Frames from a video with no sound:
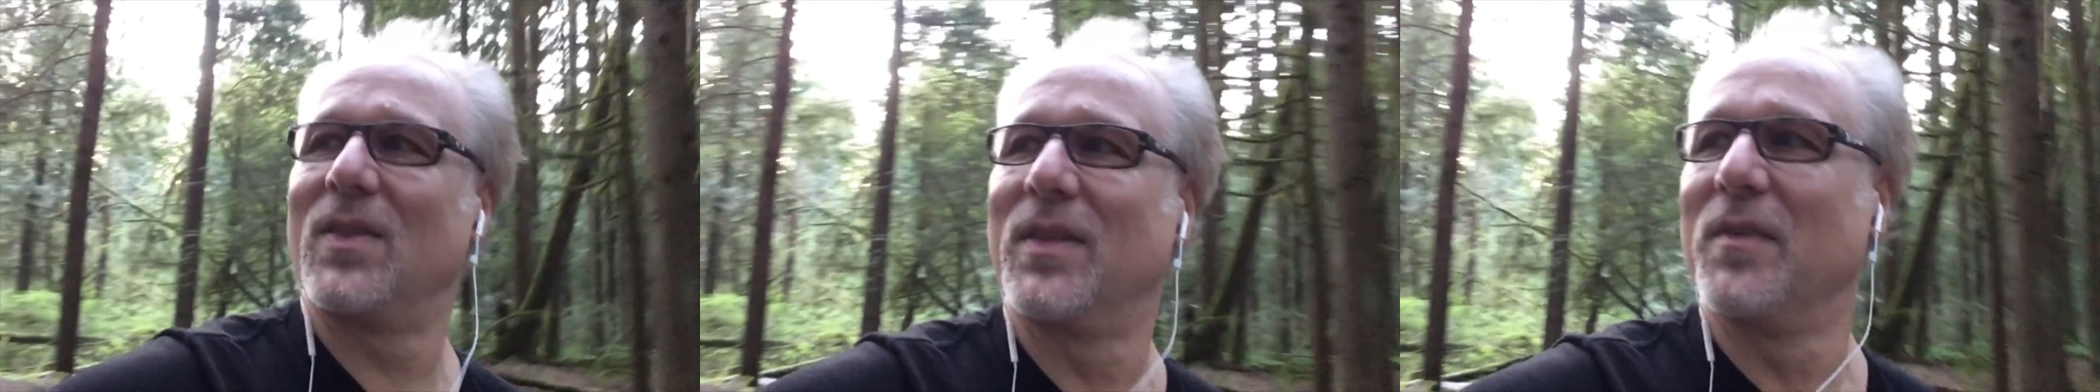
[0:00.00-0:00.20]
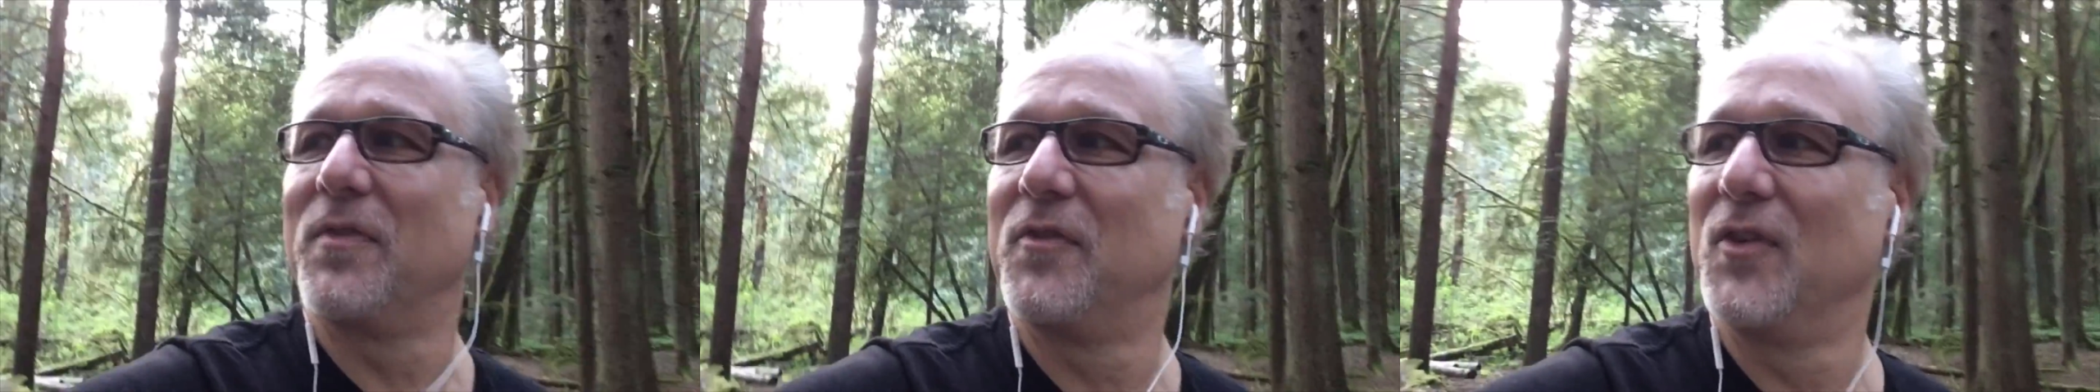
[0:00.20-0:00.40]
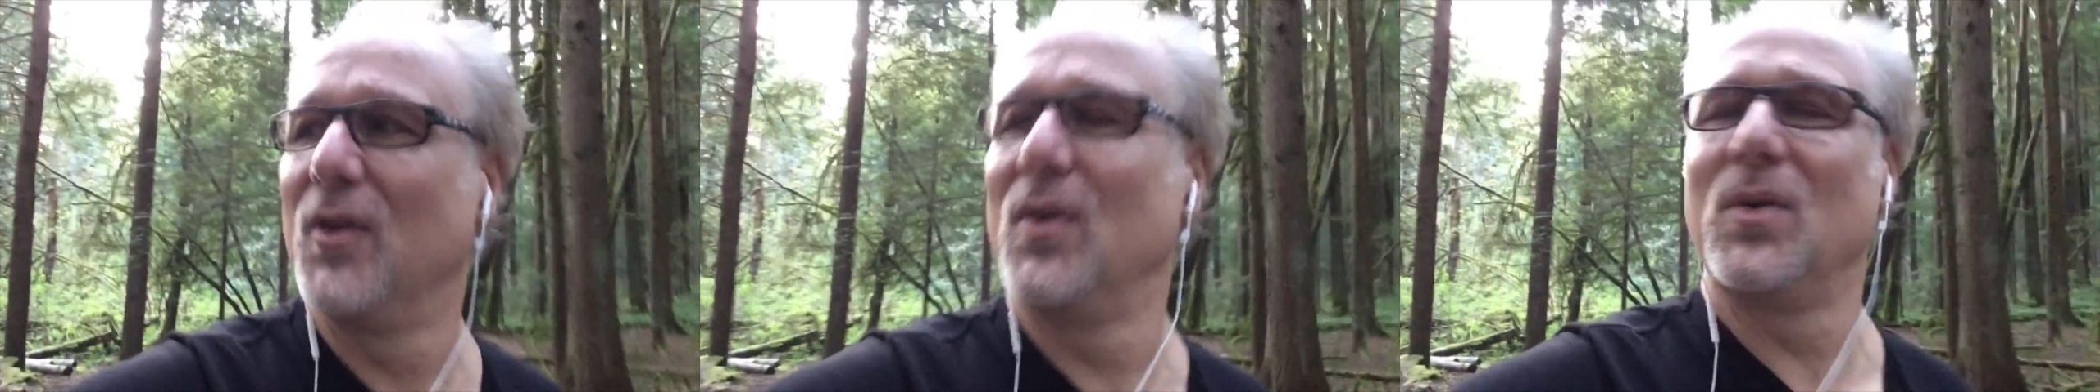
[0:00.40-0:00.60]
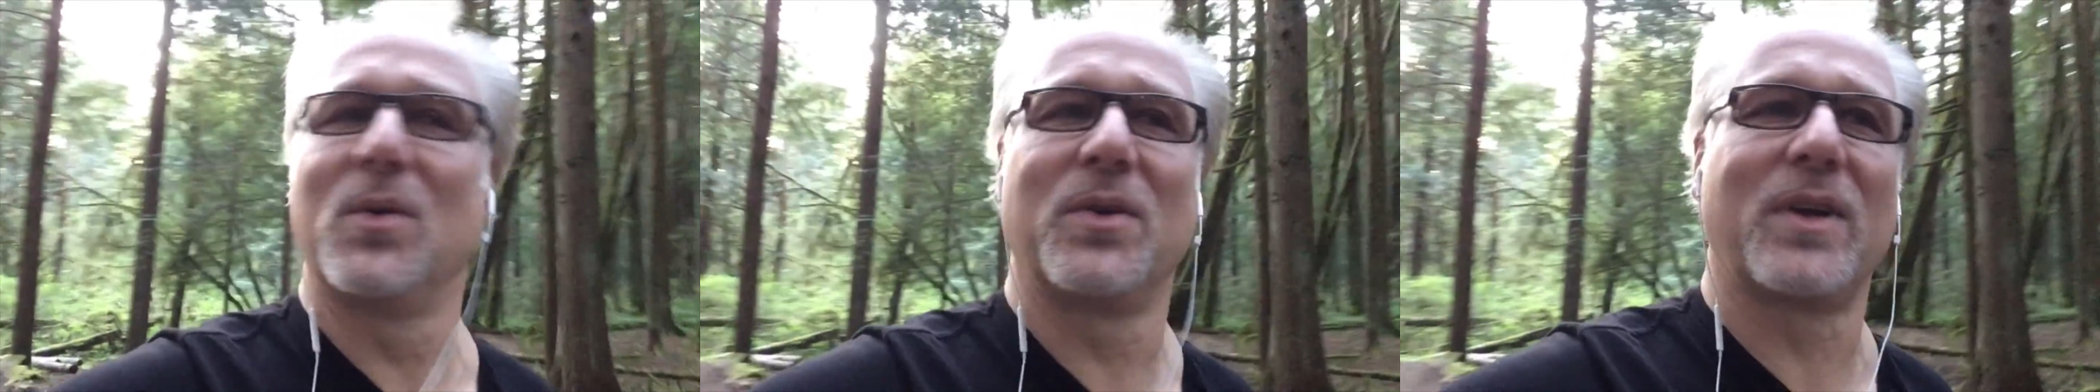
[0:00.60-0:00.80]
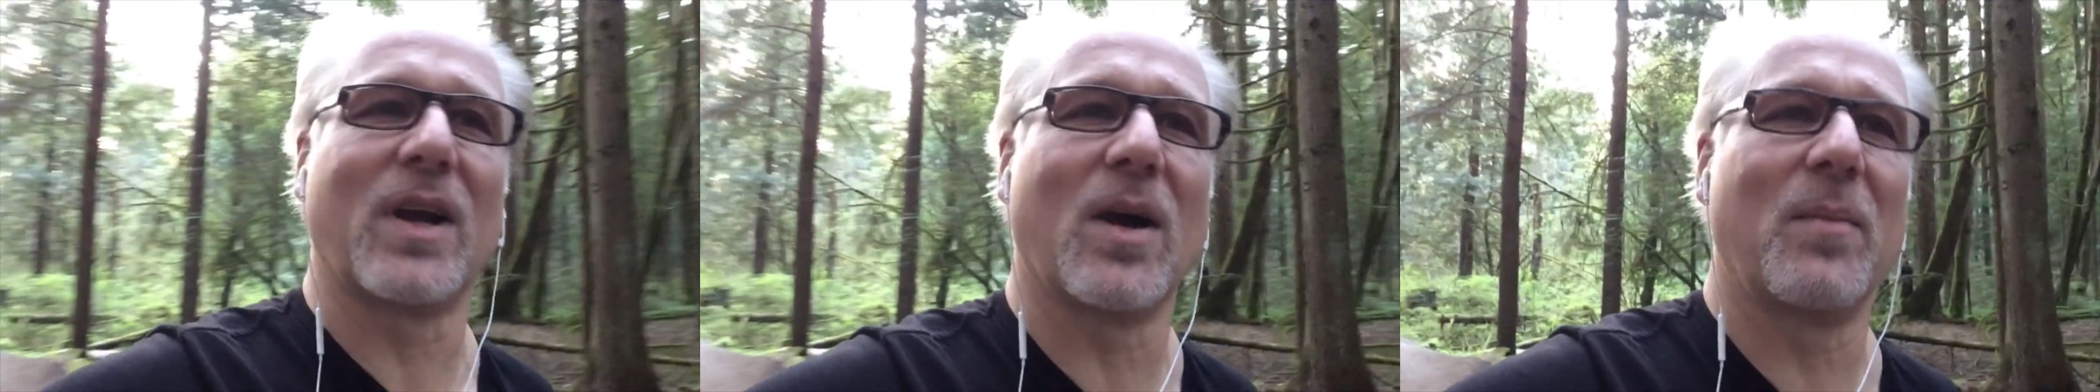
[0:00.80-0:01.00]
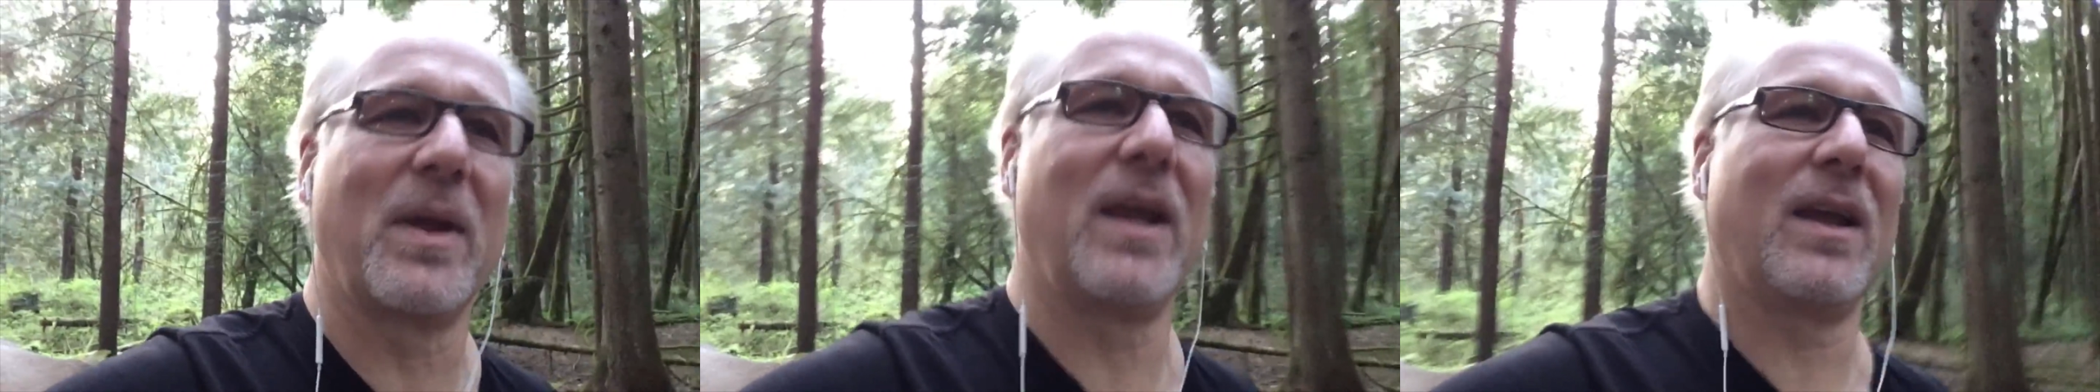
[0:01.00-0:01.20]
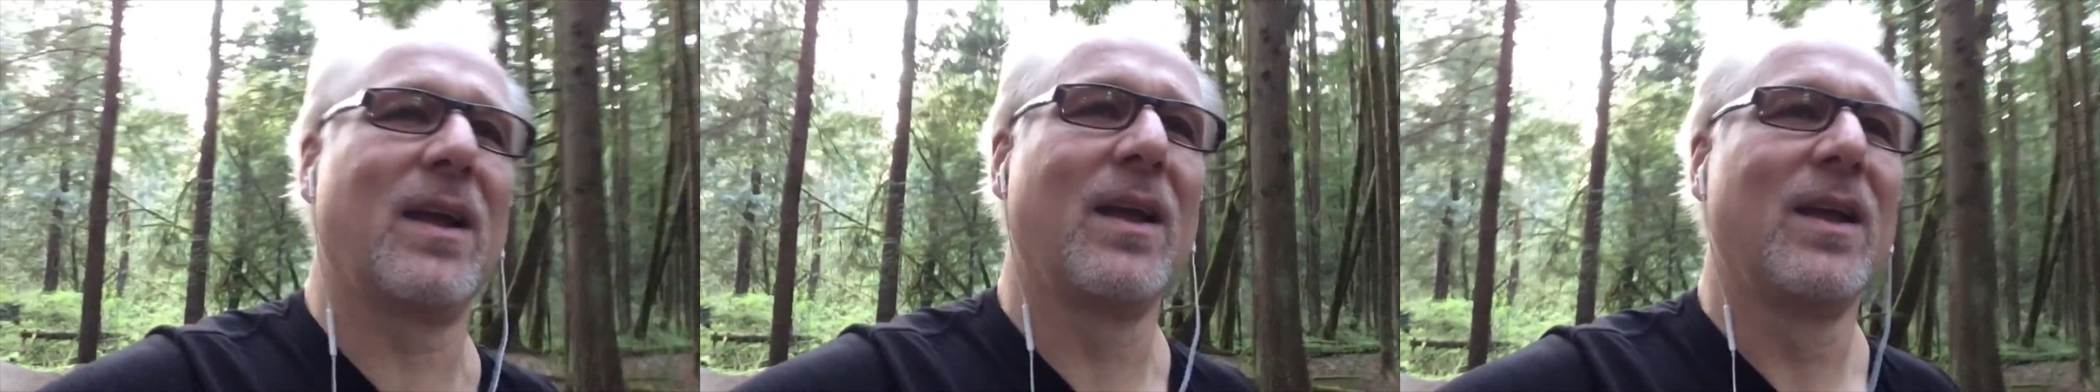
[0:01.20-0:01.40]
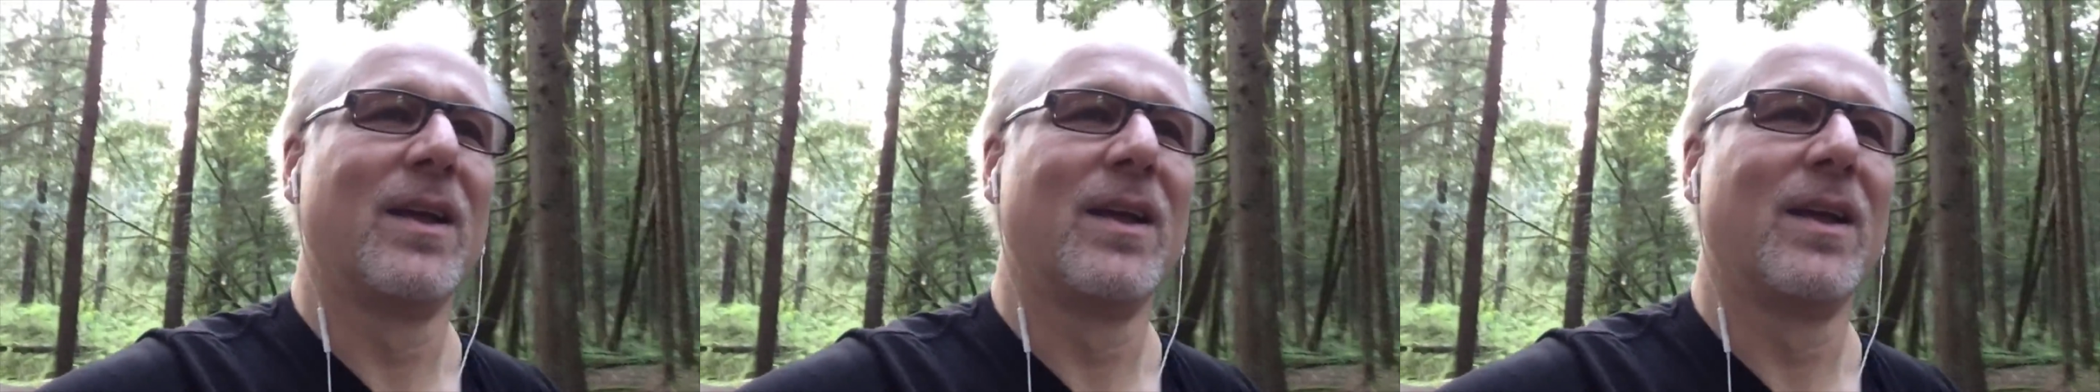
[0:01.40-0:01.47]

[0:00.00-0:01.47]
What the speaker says: the food coming